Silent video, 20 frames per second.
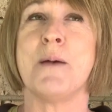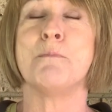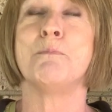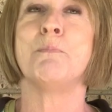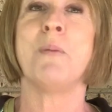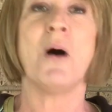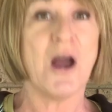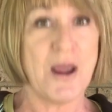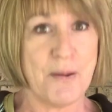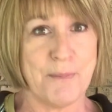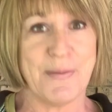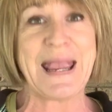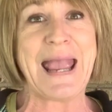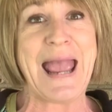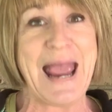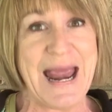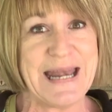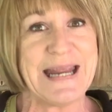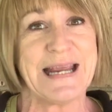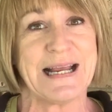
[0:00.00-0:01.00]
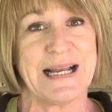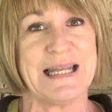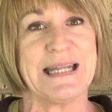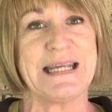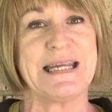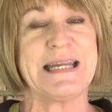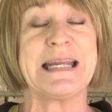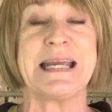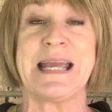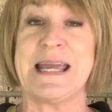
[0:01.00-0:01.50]

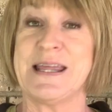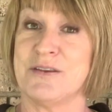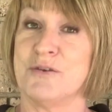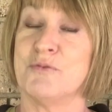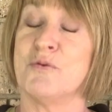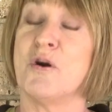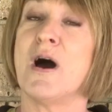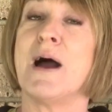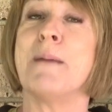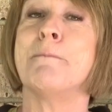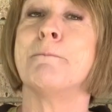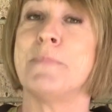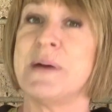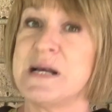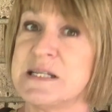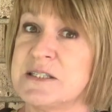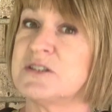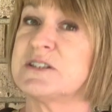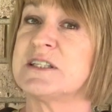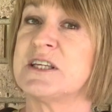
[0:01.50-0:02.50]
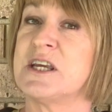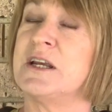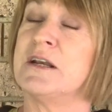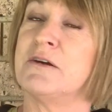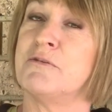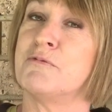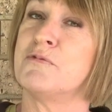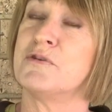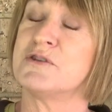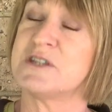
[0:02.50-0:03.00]
biomechanically to get the right muscular
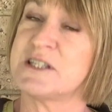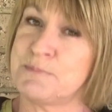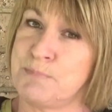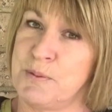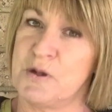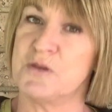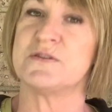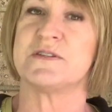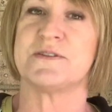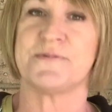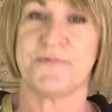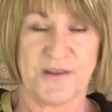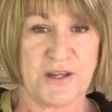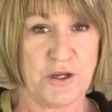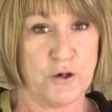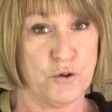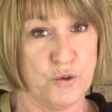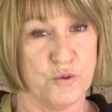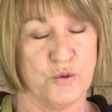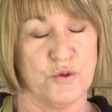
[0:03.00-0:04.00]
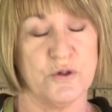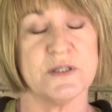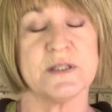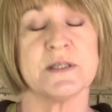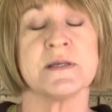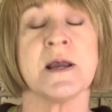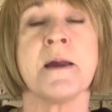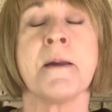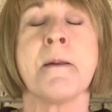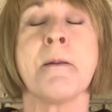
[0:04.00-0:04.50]
response for your horse.
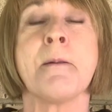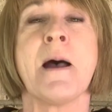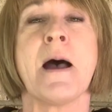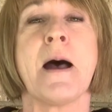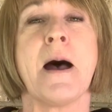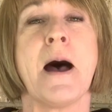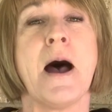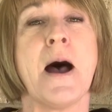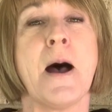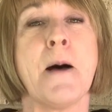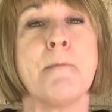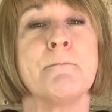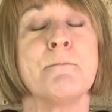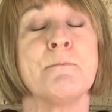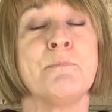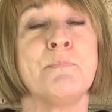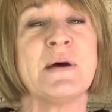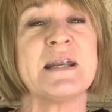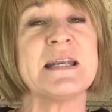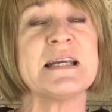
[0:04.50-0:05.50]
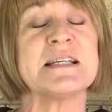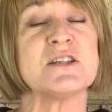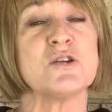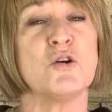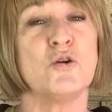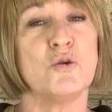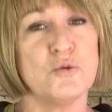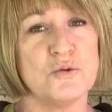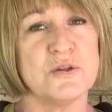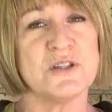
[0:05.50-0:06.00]
But it's
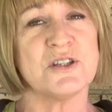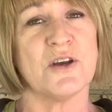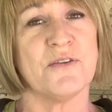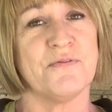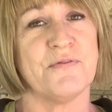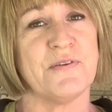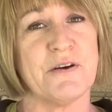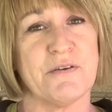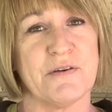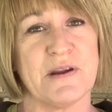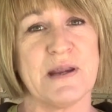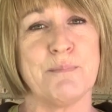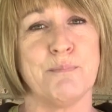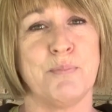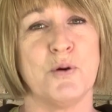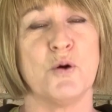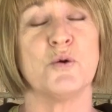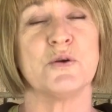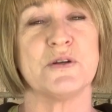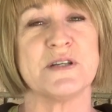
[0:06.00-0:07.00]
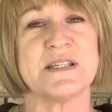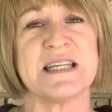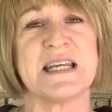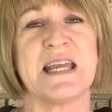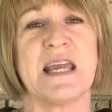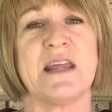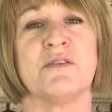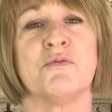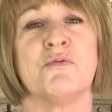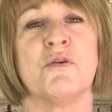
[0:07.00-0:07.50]
also very important to
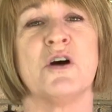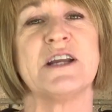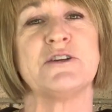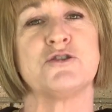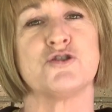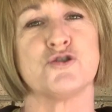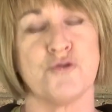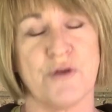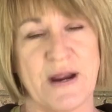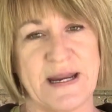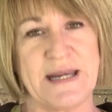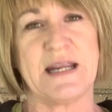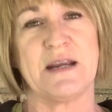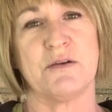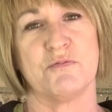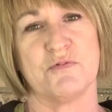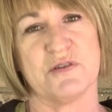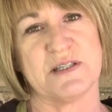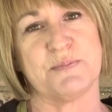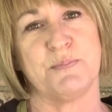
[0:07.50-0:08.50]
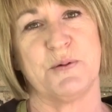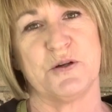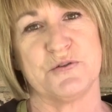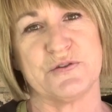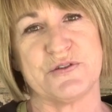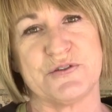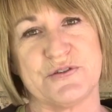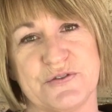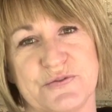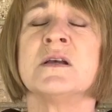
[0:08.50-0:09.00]
get the right training response.
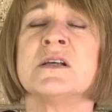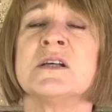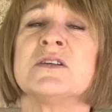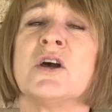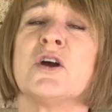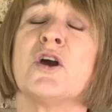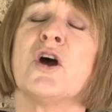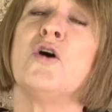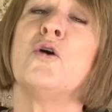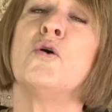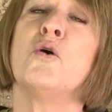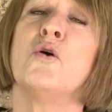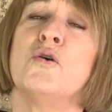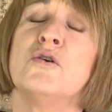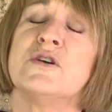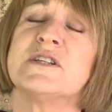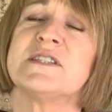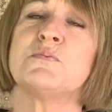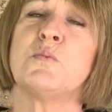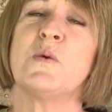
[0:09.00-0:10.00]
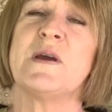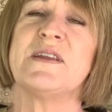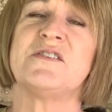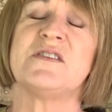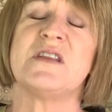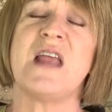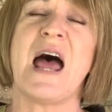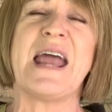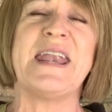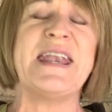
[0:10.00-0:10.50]
So a horse with
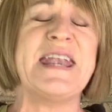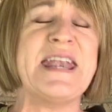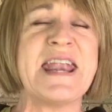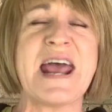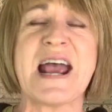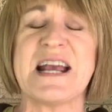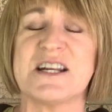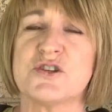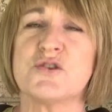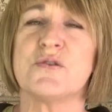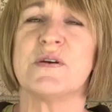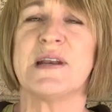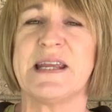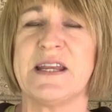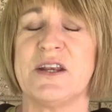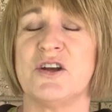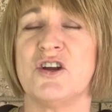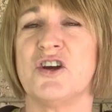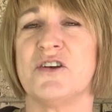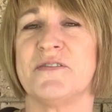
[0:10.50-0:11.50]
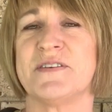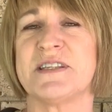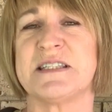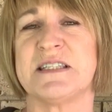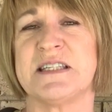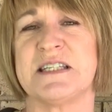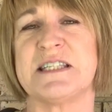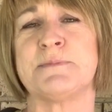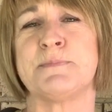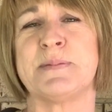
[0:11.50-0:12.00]
a naturally nervous
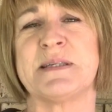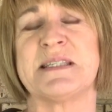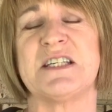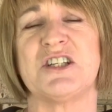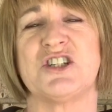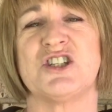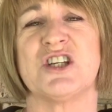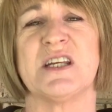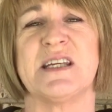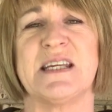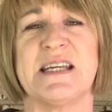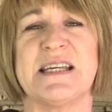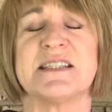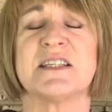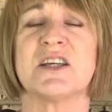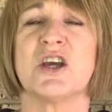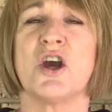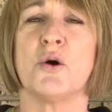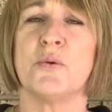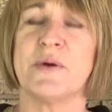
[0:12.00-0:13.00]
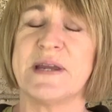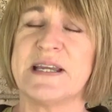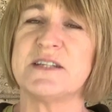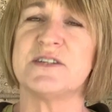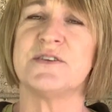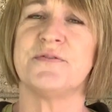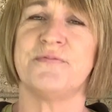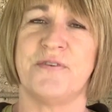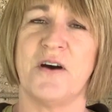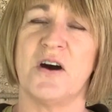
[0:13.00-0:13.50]
disposition is going to
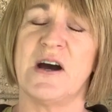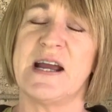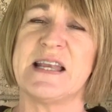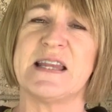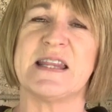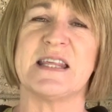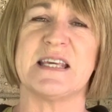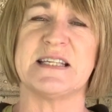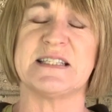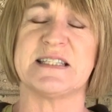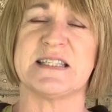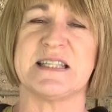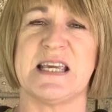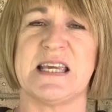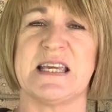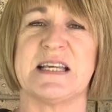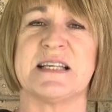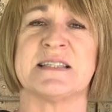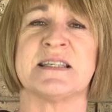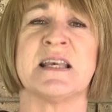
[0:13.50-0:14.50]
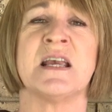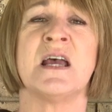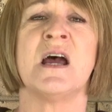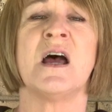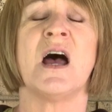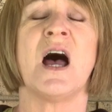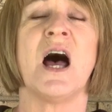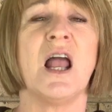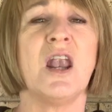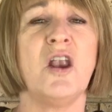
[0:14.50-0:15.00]
find these things
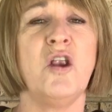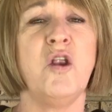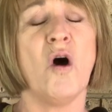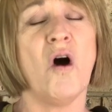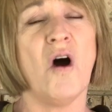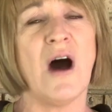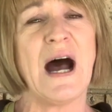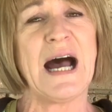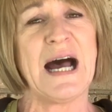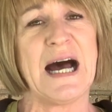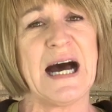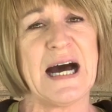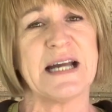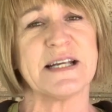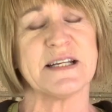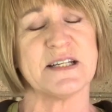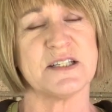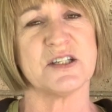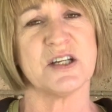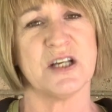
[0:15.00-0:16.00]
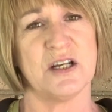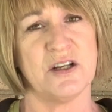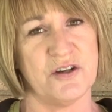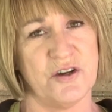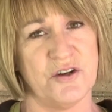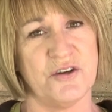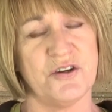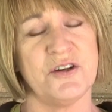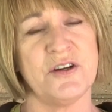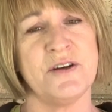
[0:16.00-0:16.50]
a lot harder to
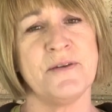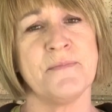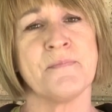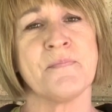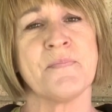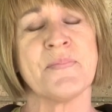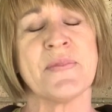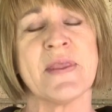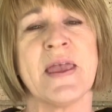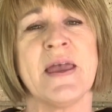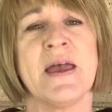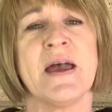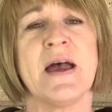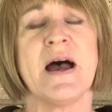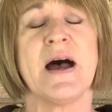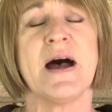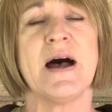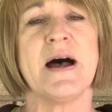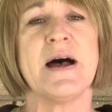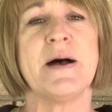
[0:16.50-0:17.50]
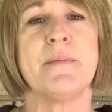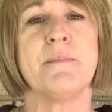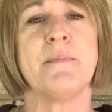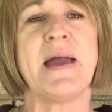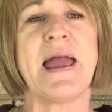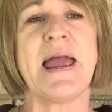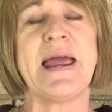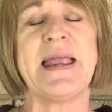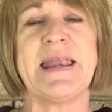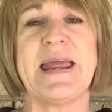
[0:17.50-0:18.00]
learn.
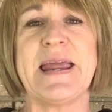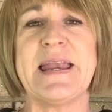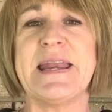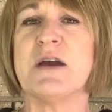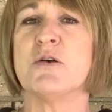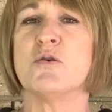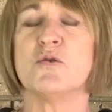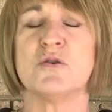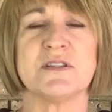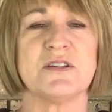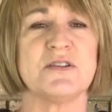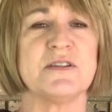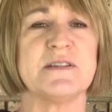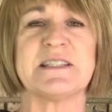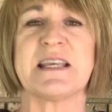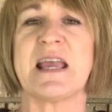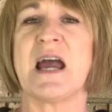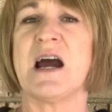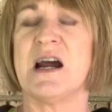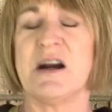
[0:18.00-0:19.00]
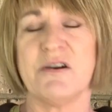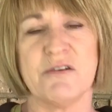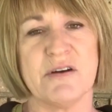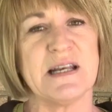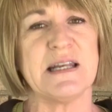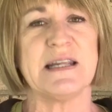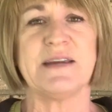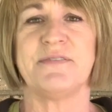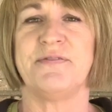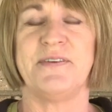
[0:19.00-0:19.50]
And any horse who's
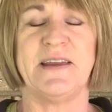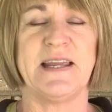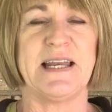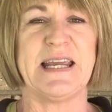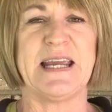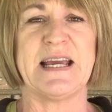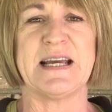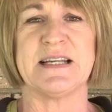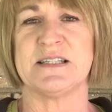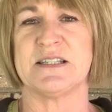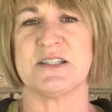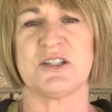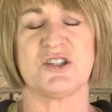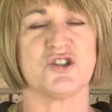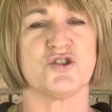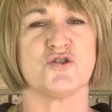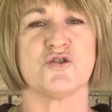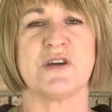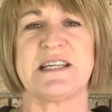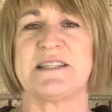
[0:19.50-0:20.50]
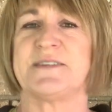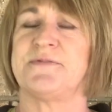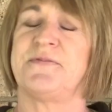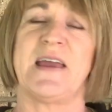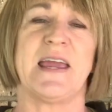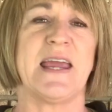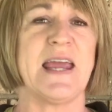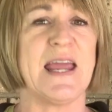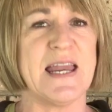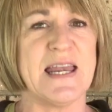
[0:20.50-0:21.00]
currently feeling under stress for
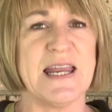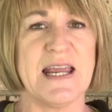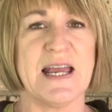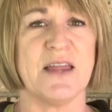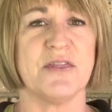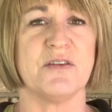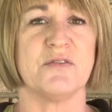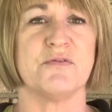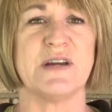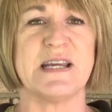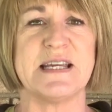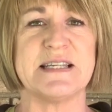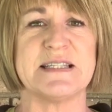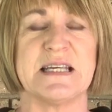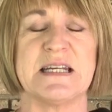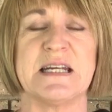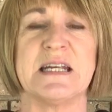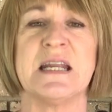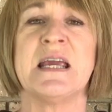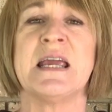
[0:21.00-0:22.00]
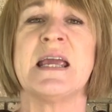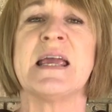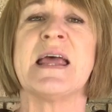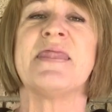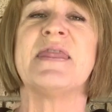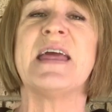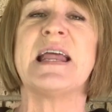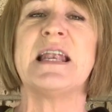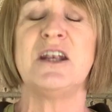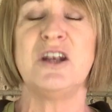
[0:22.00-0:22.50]
any other reason,
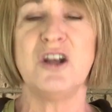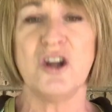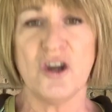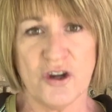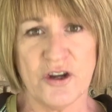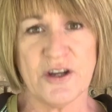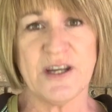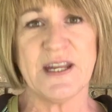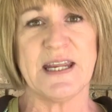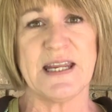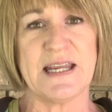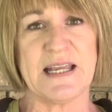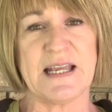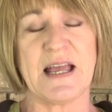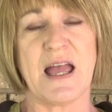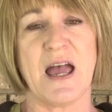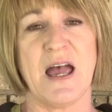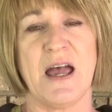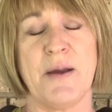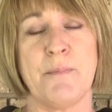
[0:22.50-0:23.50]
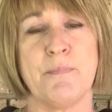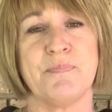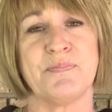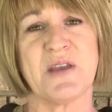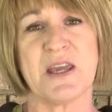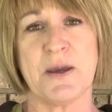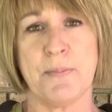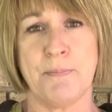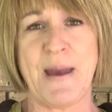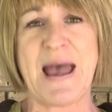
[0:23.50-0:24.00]
their learning
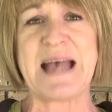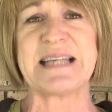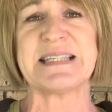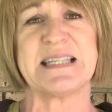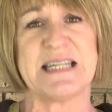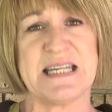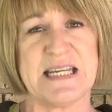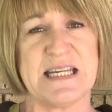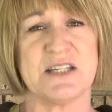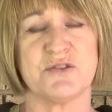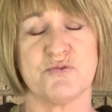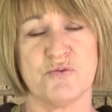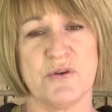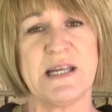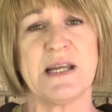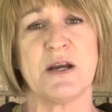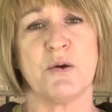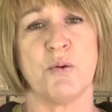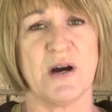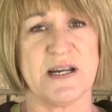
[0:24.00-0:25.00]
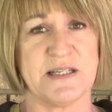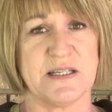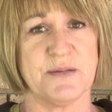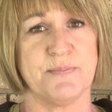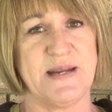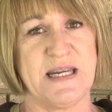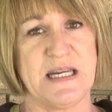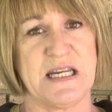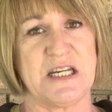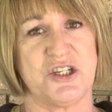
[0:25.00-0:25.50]
capacity is really quite
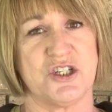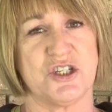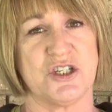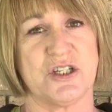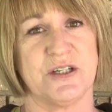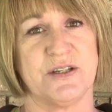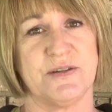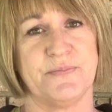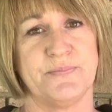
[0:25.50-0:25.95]
diminished.